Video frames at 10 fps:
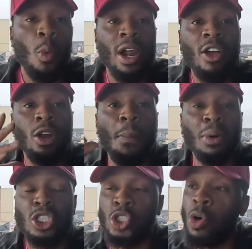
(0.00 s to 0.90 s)
where they're gonna
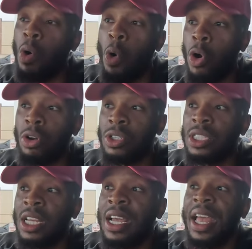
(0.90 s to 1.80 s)
put your
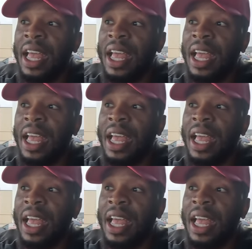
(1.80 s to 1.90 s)
orders,